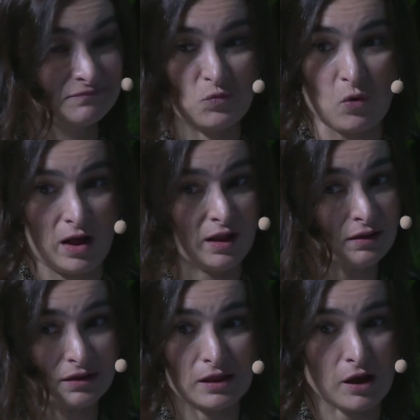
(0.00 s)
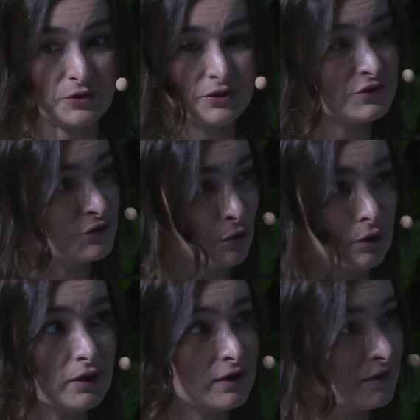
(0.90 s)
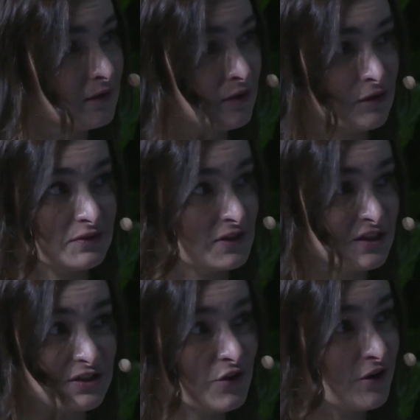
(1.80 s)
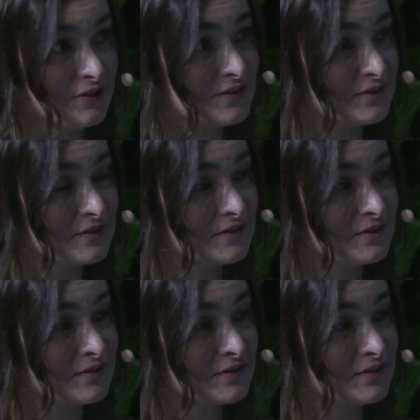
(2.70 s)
Well, Claudius, Jörg, the stage is yours.